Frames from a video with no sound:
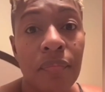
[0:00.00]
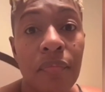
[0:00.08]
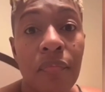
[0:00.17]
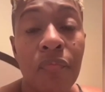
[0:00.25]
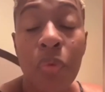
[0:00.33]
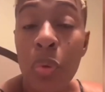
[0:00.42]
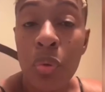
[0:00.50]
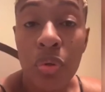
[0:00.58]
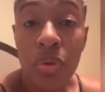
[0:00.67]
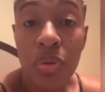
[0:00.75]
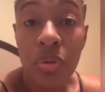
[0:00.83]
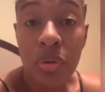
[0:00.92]
Food
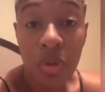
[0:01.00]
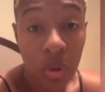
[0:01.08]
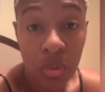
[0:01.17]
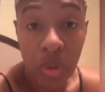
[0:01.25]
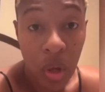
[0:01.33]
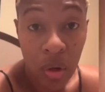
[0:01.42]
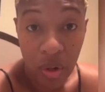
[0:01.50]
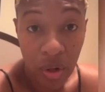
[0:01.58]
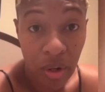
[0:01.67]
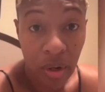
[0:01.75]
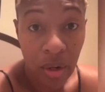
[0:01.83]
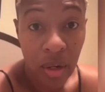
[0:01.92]
no
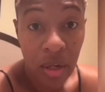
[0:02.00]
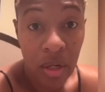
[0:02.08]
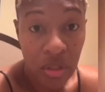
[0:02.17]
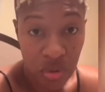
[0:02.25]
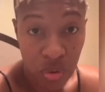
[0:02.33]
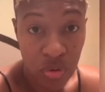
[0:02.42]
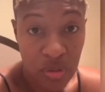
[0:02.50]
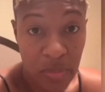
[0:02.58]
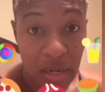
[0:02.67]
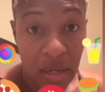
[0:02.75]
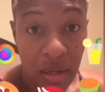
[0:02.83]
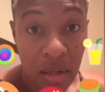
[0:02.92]
longer controls
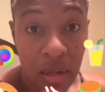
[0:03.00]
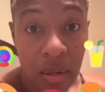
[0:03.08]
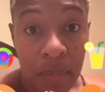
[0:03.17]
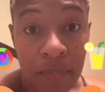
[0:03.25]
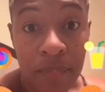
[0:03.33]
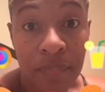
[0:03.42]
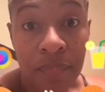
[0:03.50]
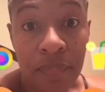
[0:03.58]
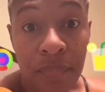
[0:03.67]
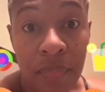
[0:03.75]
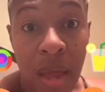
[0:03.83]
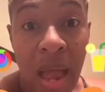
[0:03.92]
me.
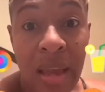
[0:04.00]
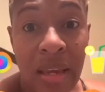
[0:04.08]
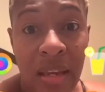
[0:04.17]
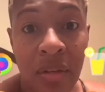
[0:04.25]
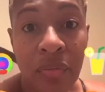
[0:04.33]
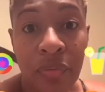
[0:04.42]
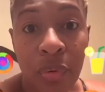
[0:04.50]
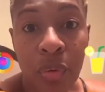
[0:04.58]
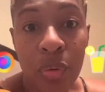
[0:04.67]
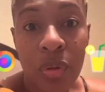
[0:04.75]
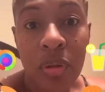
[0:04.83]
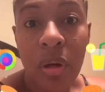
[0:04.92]
I eat
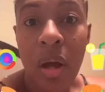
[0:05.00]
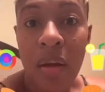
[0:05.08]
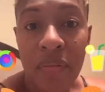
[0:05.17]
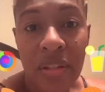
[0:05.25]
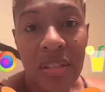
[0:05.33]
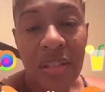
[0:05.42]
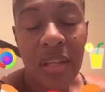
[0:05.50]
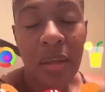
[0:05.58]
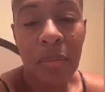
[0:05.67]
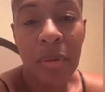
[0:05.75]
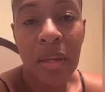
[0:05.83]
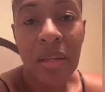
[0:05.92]
food, obviously,
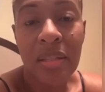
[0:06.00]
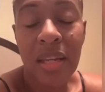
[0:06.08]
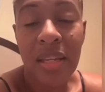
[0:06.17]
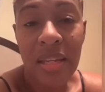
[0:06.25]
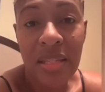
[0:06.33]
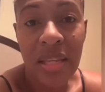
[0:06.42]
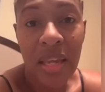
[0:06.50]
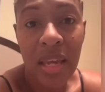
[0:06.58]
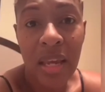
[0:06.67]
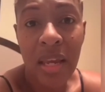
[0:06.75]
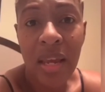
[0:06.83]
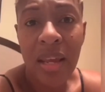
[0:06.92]
because I need to
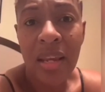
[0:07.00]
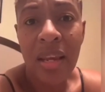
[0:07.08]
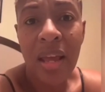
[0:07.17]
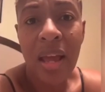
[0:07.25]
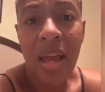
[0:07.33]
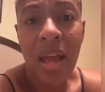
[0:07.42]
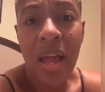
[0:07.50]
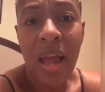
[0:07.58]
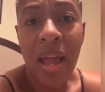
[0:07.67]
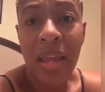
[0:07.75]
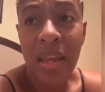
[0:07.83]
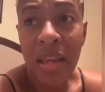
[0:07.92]
eat, and
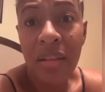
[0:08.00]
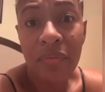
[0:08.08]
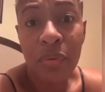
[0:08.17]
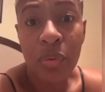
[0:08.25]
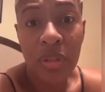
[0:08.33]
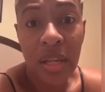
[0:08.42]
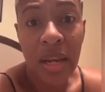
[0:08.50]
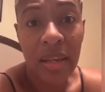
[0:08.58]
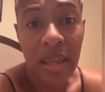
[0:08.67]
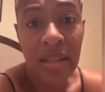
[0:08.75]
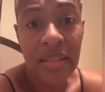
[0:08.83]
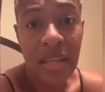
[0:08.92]
I eat food that I
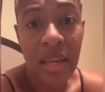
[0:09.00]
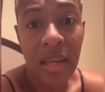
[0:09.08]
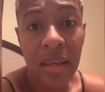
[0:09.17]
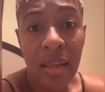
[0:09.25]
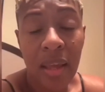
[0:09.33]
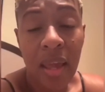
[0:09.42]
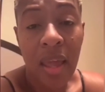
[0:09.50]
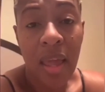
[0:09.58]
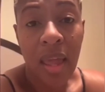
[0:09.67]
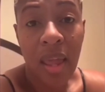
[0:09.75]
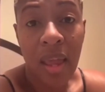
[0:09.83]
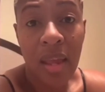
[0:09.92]
like to eat.
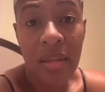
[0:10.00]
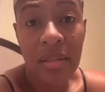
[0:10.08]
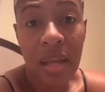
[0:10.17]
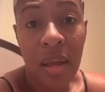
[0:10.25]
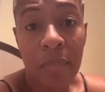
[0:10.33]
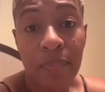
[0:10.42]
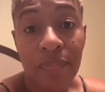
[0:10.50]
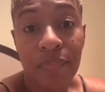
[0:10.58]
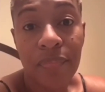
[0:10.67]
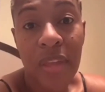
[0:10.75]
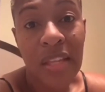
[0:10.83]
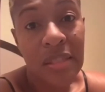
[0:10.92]
And
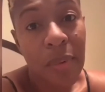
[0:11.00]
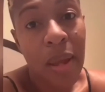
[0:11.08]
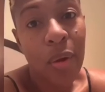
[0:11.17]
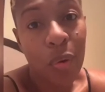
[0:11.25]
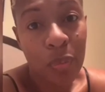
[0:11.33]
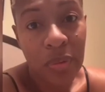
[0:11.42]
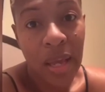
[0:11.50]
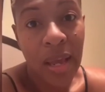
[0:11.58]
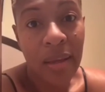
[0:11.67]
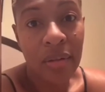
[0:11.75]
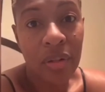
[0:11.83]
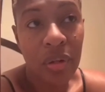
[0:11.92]
it's my hope
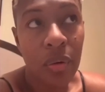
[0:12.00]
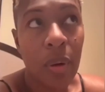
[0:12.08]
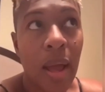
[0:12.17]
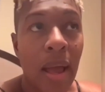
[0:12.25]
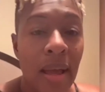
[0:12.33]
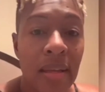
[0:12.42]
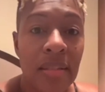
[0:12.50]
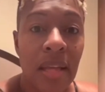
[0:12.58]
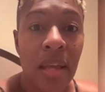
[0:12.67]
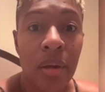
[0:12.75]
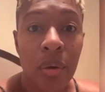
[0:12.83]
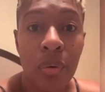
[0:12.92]
that, as
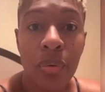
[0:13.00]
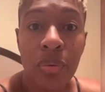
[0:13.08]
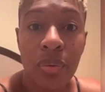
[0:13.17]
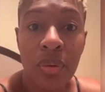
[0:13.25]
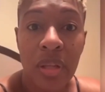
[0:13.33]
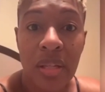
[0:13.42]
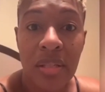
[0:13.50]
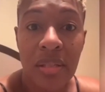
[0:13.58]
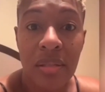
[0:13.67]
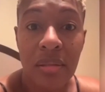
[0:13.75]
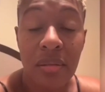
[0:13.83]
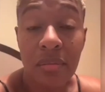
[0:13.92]
I go through
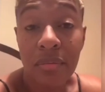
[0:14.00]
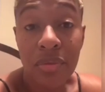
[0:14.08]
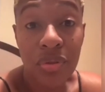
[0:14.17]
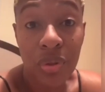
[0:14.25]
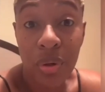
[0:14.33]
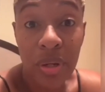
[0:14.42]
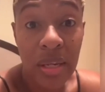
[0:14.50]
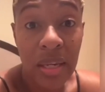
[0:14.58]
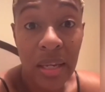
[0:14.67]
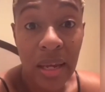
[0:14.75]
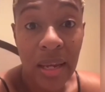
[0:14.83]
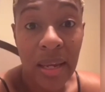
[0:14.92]
this
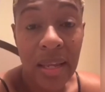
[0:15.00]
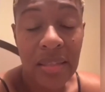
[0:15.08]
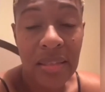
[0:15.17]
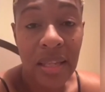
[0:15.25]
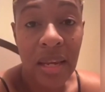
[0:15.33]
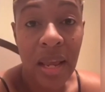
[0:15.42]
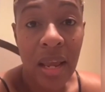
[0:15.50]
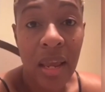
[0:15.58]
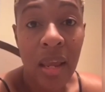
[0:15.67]
journey, I guess, that I